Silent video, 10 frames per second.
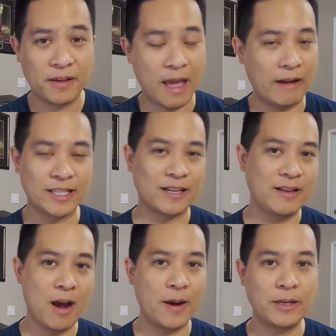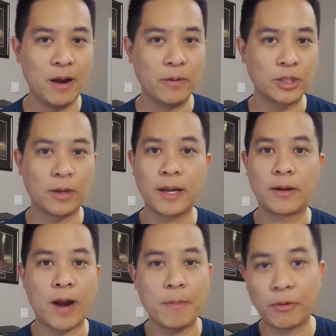And I was like, no, I don't. So I
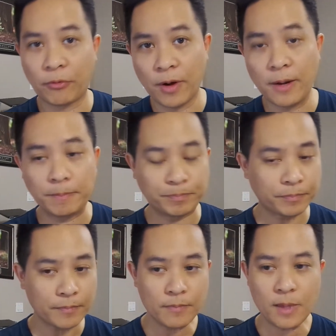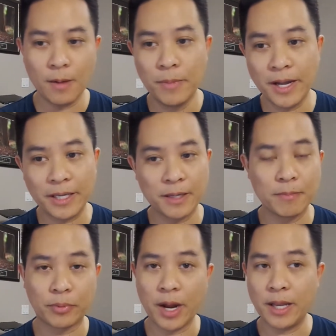grabbed the friend, Mike
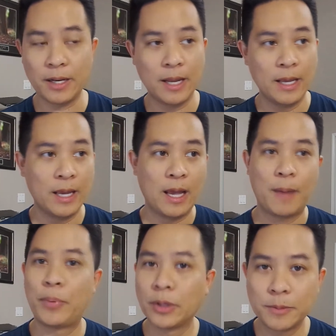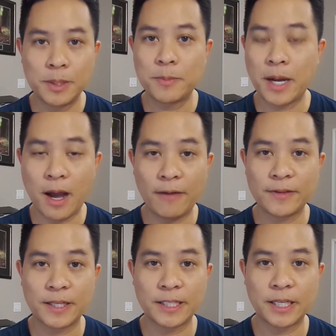and Brett, and I pulled him into my
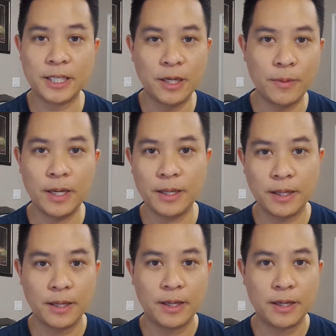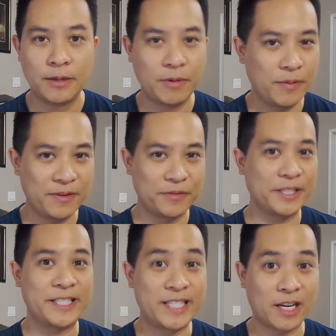office and I said, you know what? Do we want to
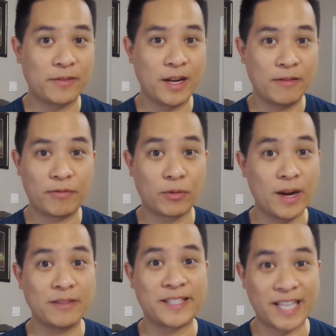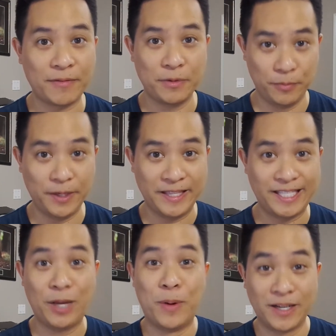really stick around for round seven? We can
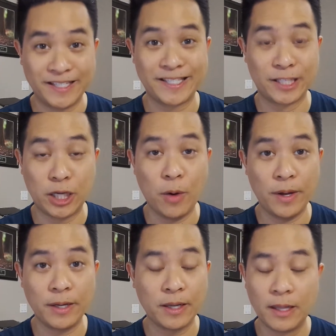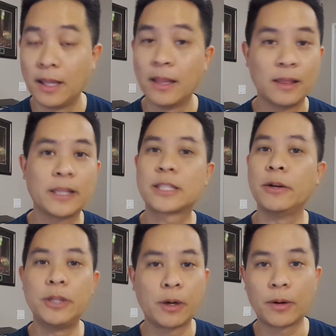see where this is going. Let's
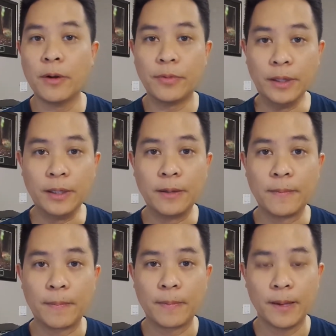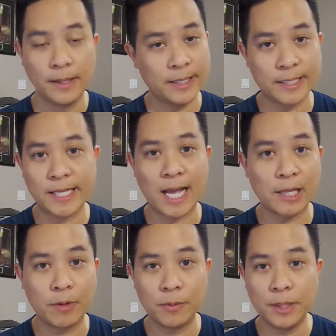go do our own thing. And that's
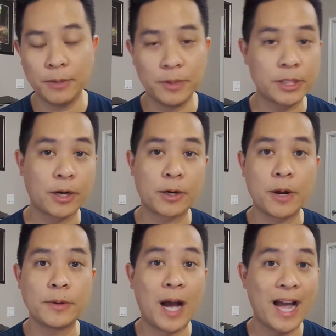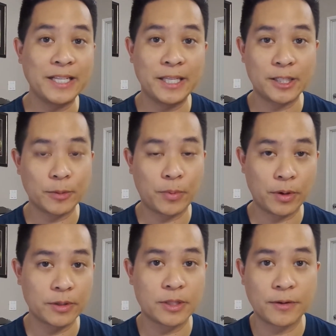exactly what we did. We started our own IT
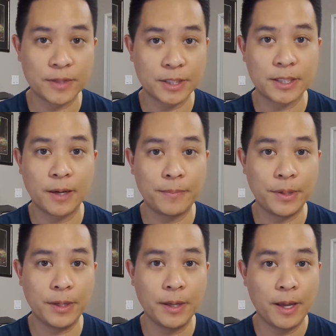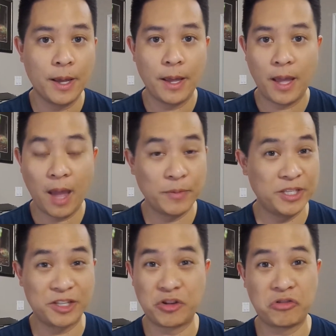support and services company and we
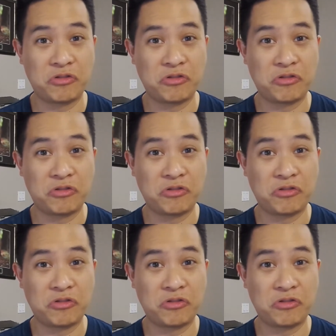just